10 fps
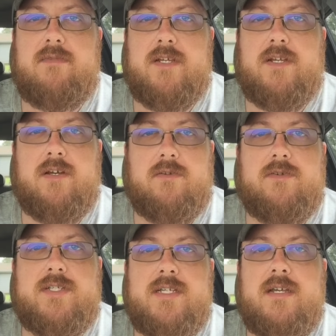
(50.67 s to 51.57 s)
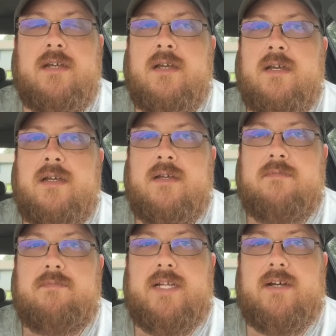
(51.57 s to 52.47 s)
the colors,
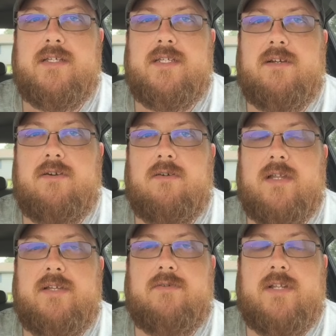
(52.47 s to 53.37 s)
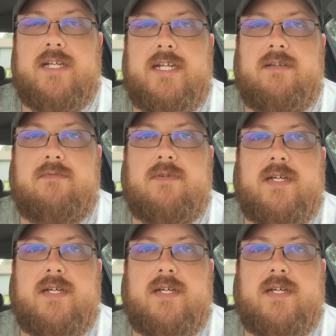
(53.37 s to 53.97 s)
because there are literally